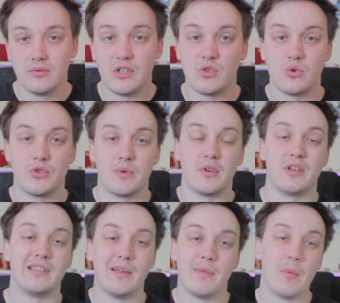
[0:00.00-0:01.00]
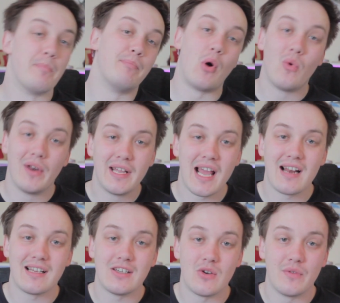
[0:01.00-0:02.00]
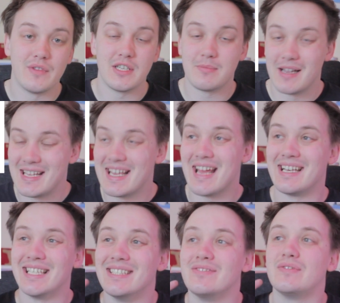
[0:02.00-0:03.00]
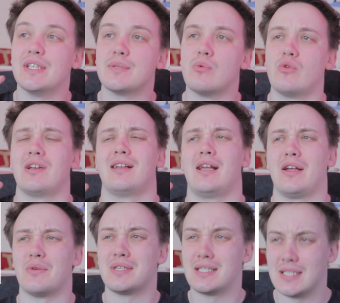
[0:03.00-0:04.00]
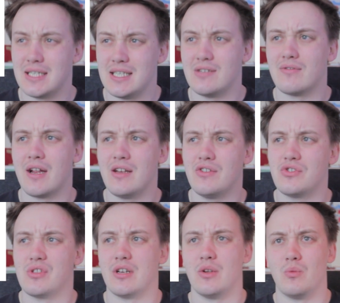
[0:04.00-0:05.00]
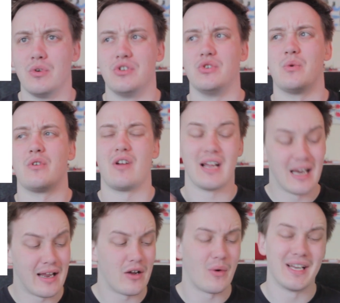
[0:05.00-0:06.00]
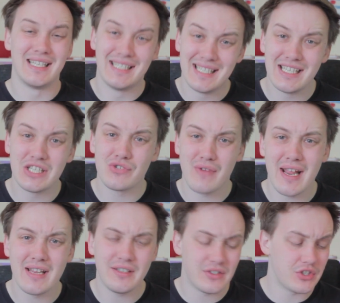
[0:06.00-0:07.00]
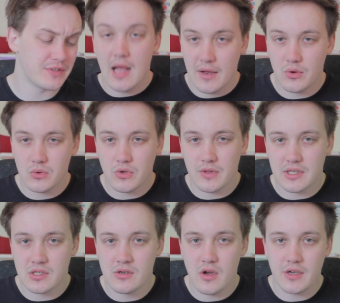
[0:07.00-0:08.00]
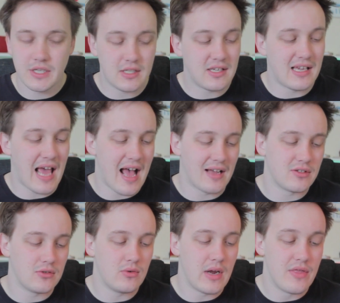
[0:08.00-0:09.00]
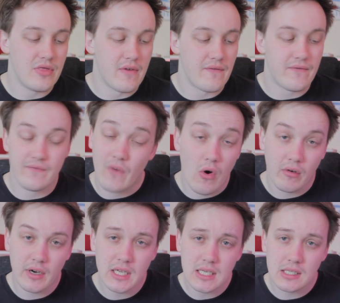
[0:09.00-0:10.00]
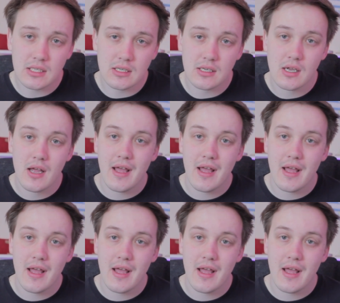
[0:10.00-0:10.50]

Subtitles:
There's also a nicely built bowling alley on this, but again, fits more in a Lego City range than it would do on, like, a Lego Ideas range. And also this nice castle in the forest.